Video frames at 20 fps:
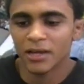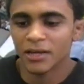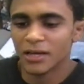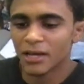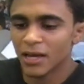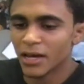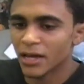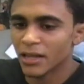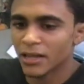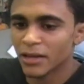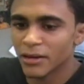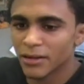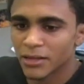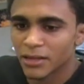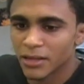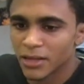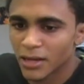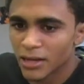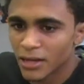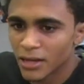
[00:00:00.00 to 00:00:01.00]
yeah, they
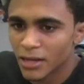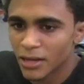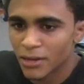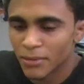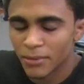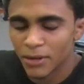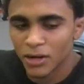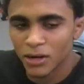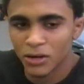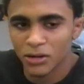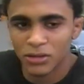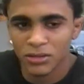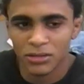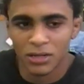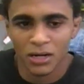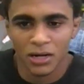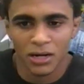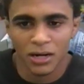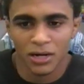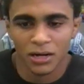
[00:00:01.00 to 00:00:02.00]
they our coach
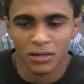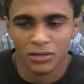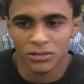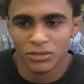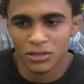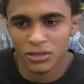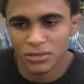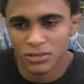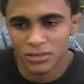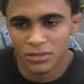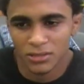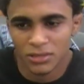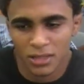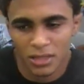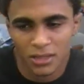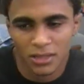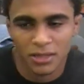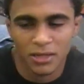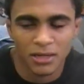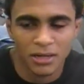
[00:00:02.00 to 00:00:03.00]
uh, Joyce
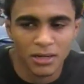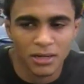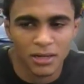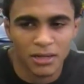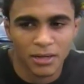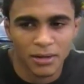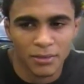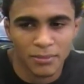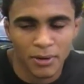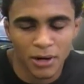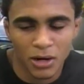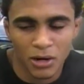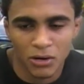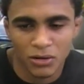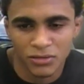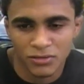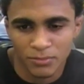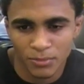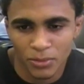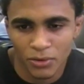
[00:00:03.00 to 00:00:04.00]
like our
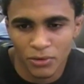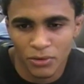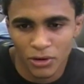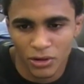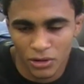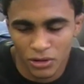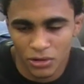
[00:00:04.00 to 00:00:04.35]
coach from Puerto Rico